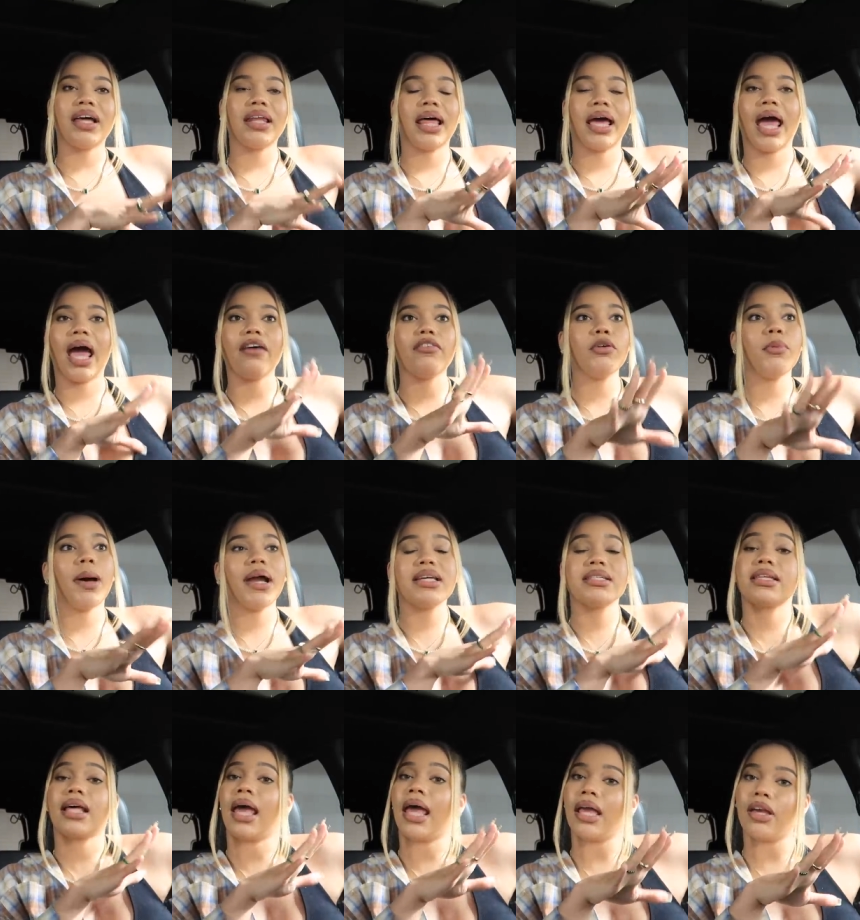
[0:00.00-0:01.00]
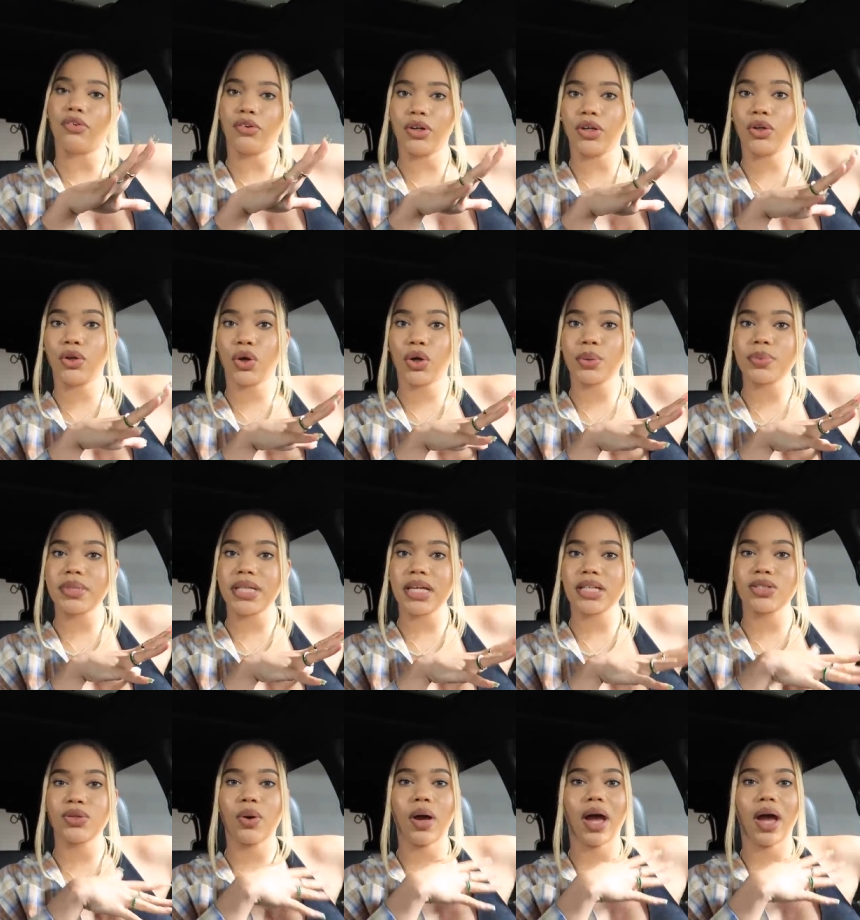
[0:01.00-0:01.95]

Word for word: like everybody's angry, you know what I'm saying? So